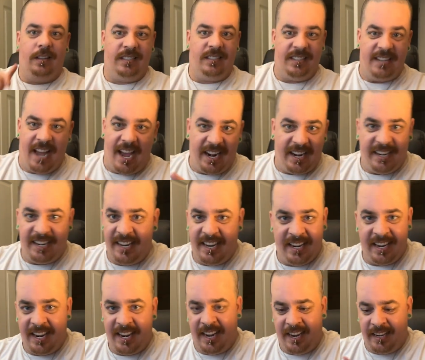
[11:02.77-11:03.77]
It's not a
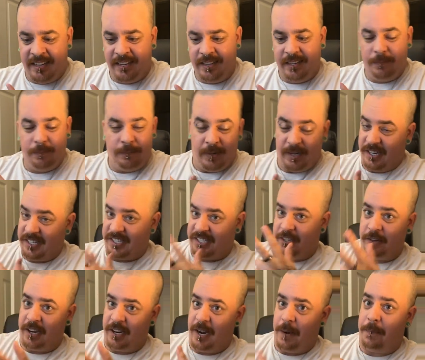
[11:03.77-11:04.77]
DNA, but it's
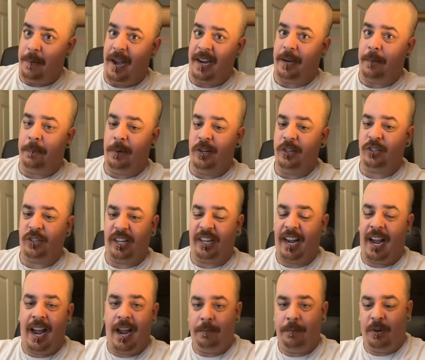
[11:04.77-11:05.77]
still going to pack a punch like
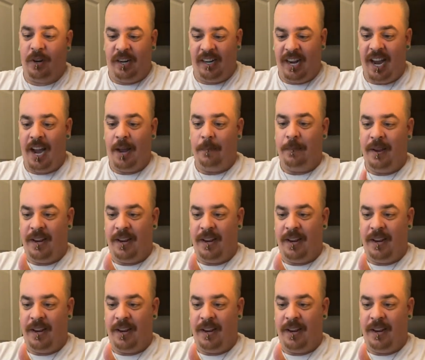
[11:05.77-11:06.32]
a Hammer of God,